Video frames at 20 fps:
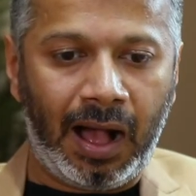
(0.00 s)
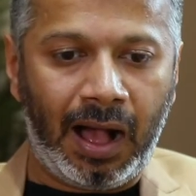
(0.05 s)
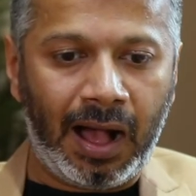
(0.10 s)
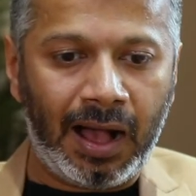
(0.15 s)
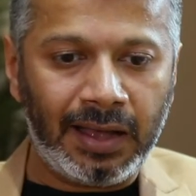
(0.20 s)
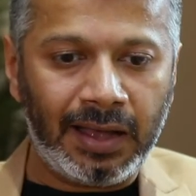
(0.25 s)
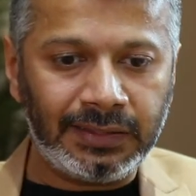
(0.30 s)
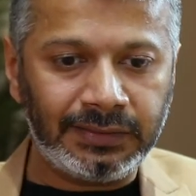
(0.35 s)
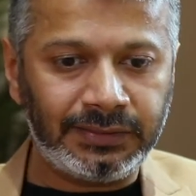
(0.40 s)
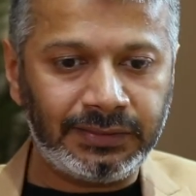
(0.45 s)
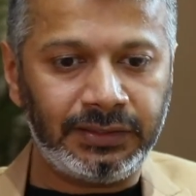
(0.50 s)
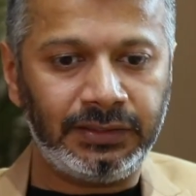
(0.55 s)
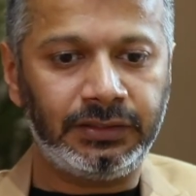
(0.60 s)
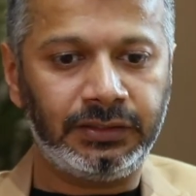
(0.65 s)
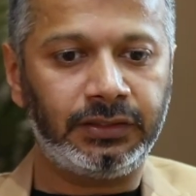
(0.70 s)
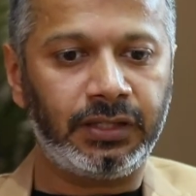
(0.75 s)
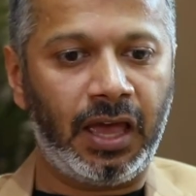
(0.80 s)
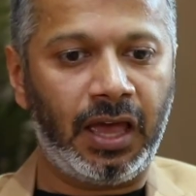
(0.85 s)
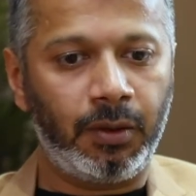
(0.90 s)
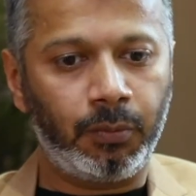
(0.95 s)
ours
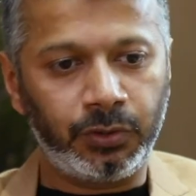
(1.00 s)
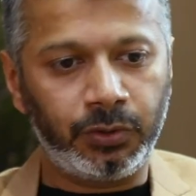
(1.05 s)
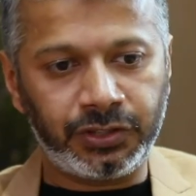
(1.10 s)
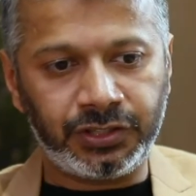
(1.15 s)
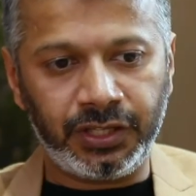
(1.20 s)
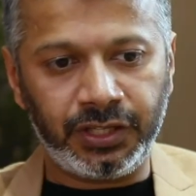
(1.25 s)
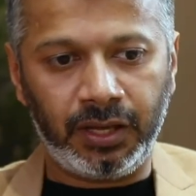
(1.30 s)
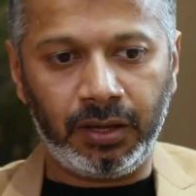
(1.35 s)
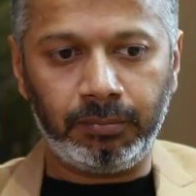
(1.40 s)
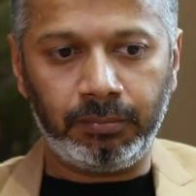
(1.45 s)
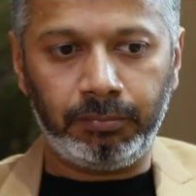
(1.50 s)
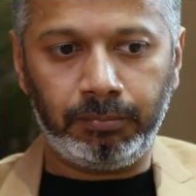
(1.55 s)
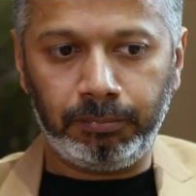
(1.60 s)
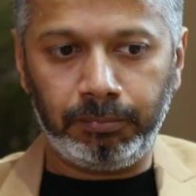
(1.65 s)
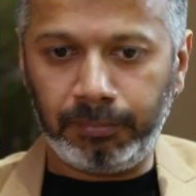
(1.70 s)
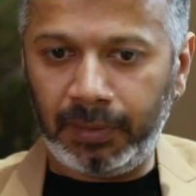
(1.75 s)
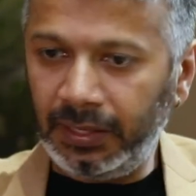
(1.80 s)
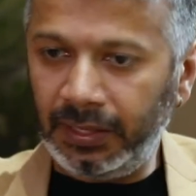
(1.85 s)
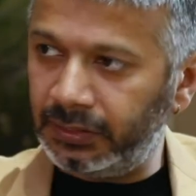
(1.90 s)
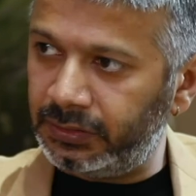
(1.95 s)
is i would say a
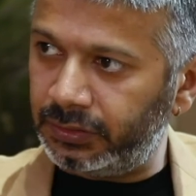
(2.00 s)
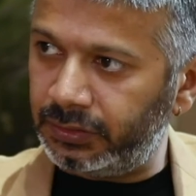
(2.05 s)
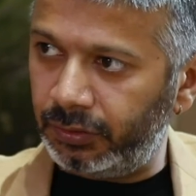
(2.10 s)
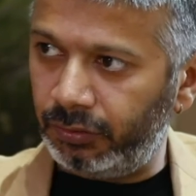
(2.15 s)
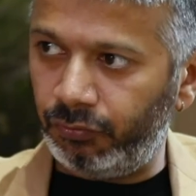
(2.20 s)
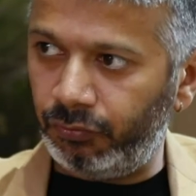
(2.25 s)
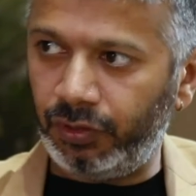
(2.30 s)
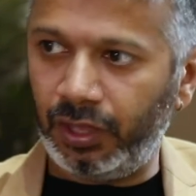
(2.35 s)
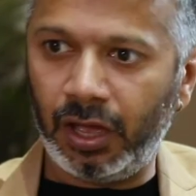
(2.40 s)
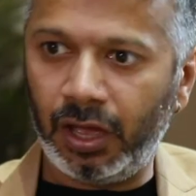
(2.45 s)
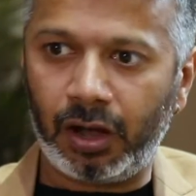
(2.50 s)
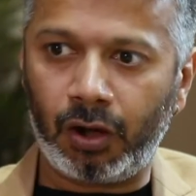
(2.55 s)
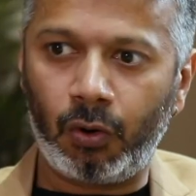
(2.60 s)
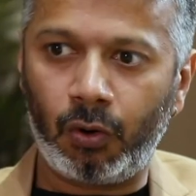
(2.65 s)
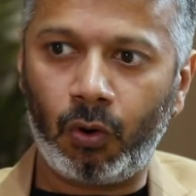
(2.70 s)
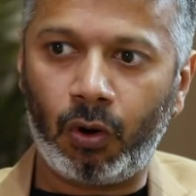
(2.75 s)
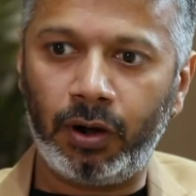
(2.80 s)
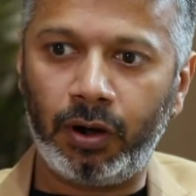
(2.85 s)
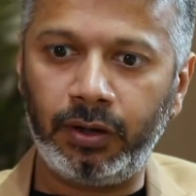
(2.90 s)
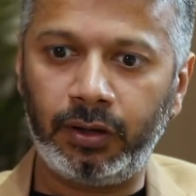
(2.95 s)
mix we are
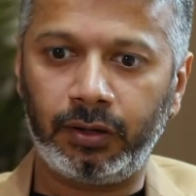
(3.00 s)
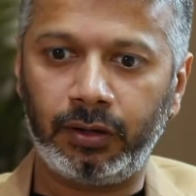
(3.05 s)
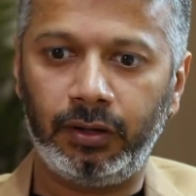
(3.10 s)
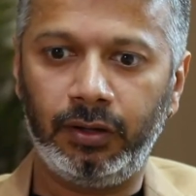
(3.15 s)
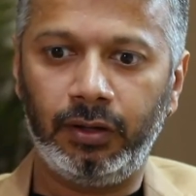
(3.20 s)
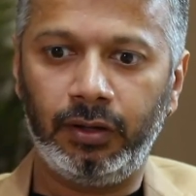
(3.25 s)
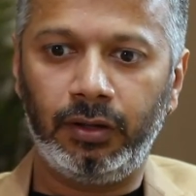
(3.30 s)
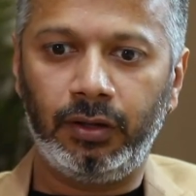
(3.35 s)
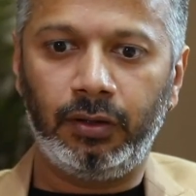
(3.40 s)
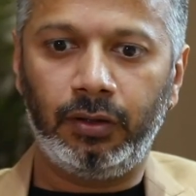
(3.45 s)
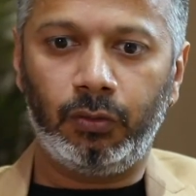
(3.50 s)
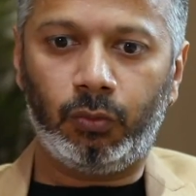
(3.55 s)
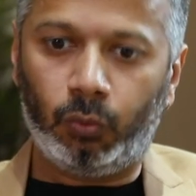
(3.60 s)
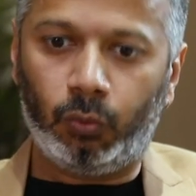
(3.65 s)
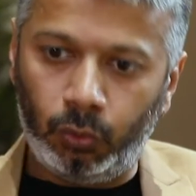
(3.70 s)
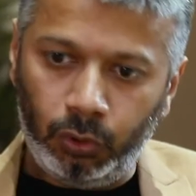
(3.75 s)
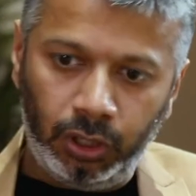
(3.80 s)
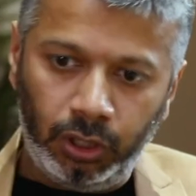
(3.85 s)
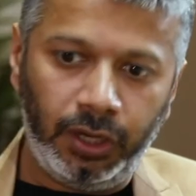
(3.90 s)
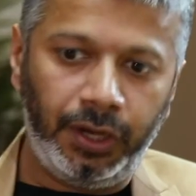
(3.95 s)
not
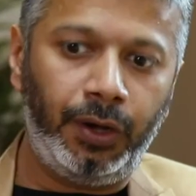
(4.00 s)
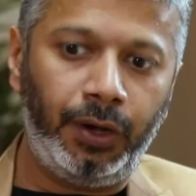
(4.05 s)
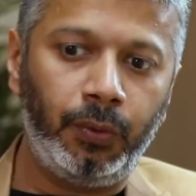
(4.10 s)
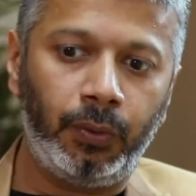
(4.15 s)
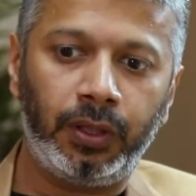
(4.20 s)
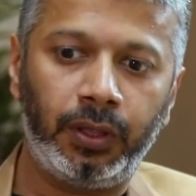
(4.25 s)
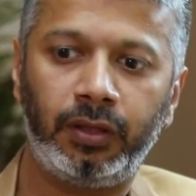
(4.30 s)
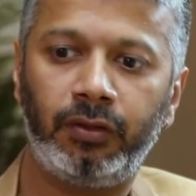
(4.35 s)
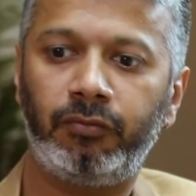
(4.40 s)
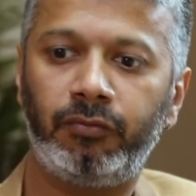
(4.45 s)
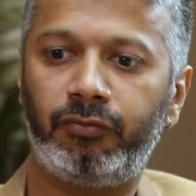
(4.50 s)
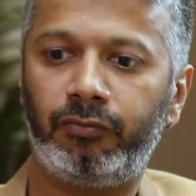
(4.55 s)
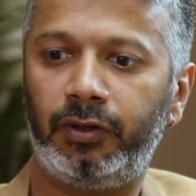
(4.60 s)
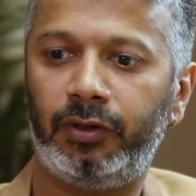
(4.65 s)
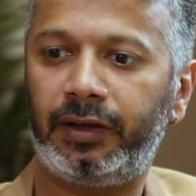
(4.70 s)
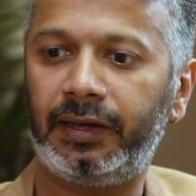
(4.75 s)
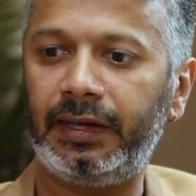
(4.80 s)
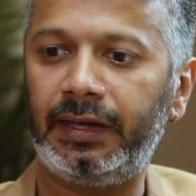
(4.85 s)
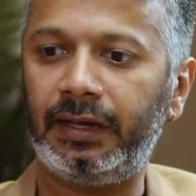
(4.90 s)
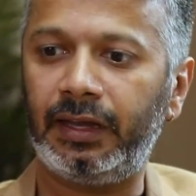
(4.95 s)
only doing
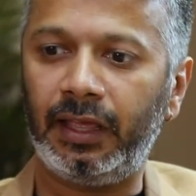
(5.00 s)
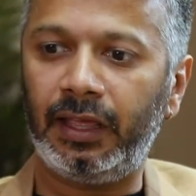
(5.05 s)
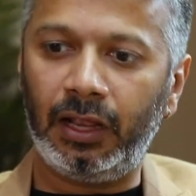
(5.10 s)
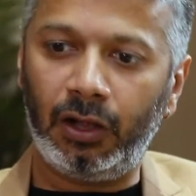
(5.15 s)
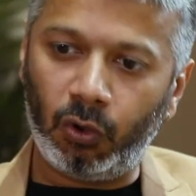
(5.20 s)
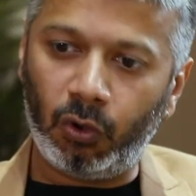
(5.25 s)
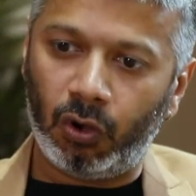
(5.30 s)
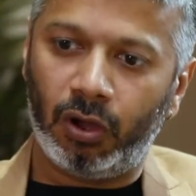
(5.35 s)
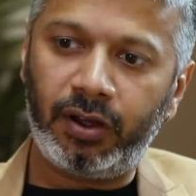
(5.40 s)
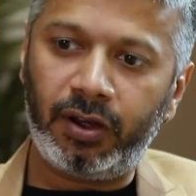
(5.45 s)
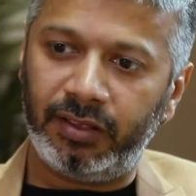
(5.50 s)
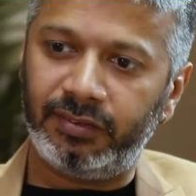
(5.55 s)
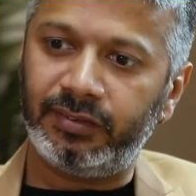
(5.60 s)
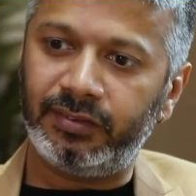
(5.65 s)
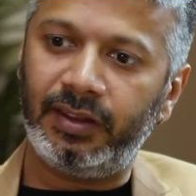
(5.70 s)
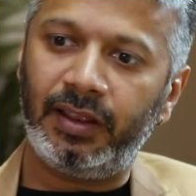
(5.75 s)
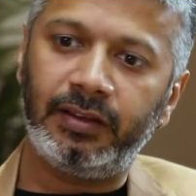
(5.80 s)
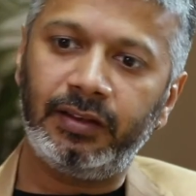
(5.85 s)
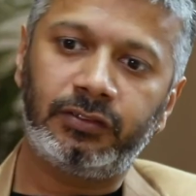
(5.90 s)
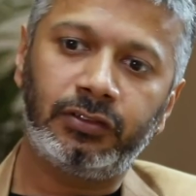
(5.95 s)
retail or
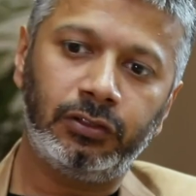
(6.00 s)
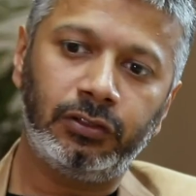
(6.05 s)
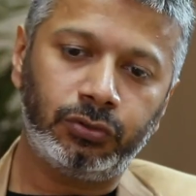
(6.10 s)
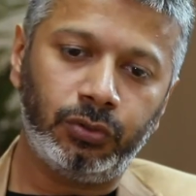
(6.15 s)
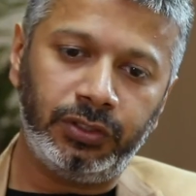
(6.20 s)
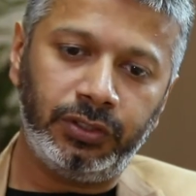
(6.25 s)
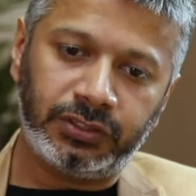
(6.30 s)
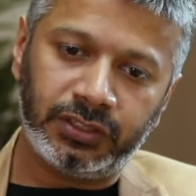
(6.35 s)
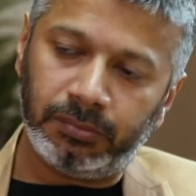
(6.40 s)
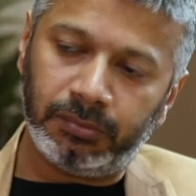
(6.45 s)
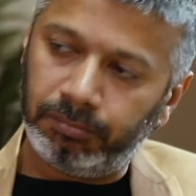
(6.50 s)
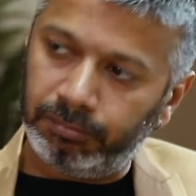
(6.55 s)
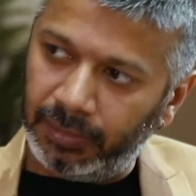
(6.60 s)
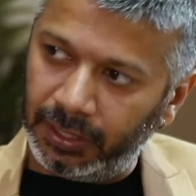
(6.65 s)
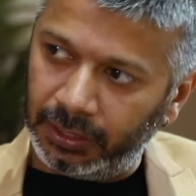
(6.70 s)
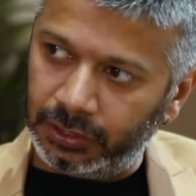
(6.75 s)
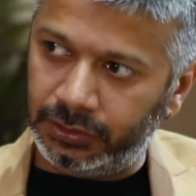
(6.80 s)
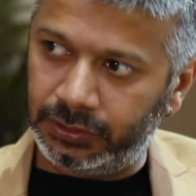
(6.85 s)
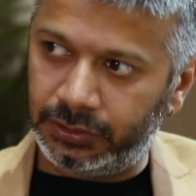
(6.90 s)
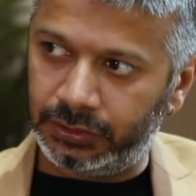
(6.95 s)
residential so it's a
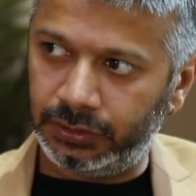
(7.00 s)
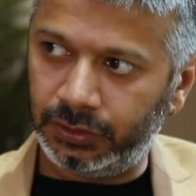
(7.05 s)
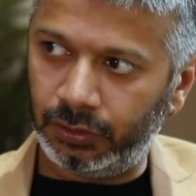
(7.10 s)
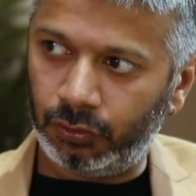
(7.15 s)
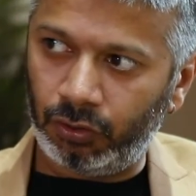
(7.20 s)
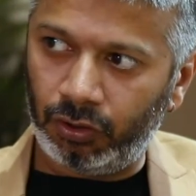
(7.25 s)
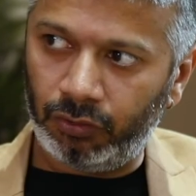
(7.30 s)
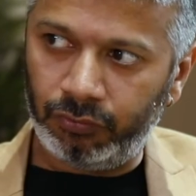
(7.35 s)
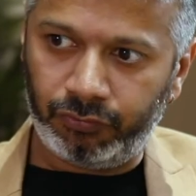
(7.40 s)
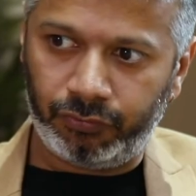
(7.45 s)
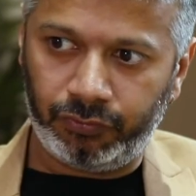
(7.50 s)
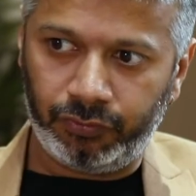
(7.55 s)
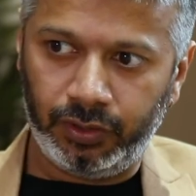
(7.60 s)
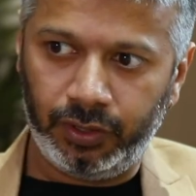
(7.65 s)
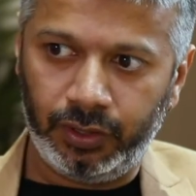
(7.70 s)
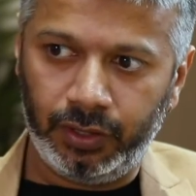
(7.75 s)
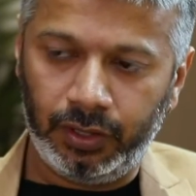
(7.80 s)
mix of hmm